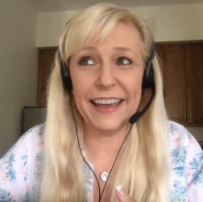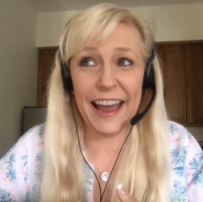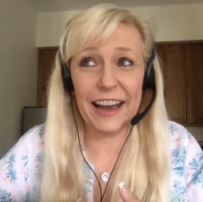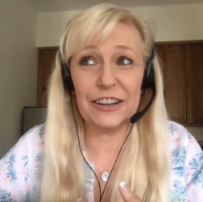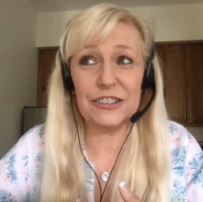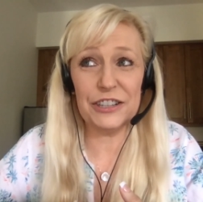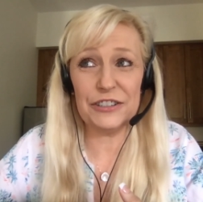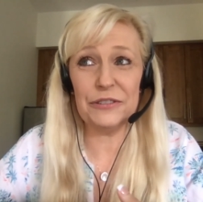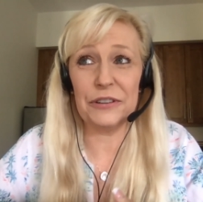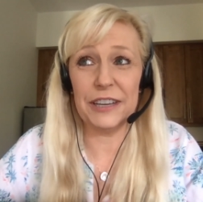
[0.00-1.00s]
actually do
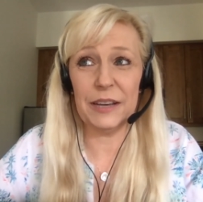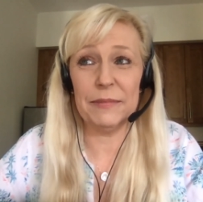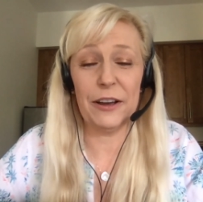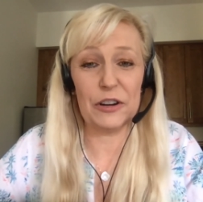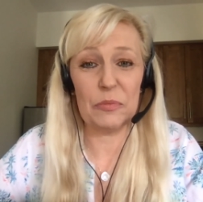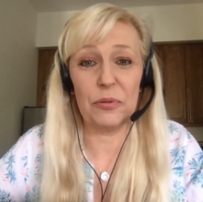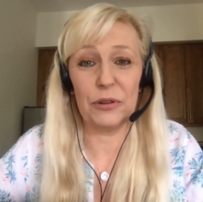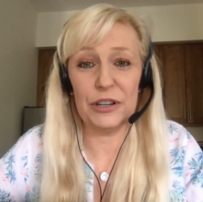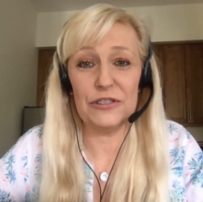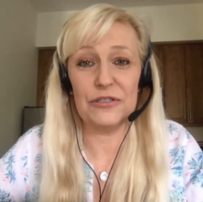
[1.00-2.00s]
keep me on a pretty
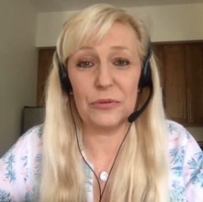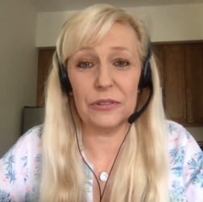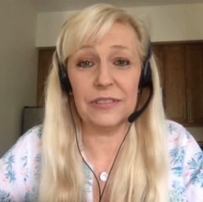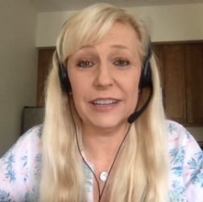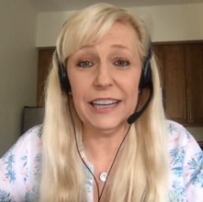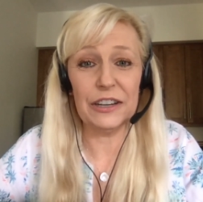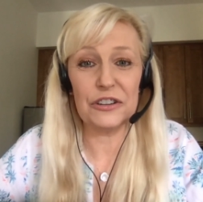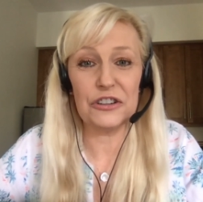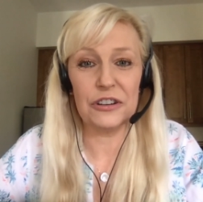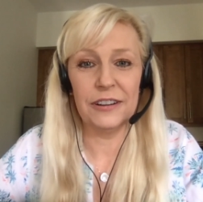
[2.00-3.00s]
short leash.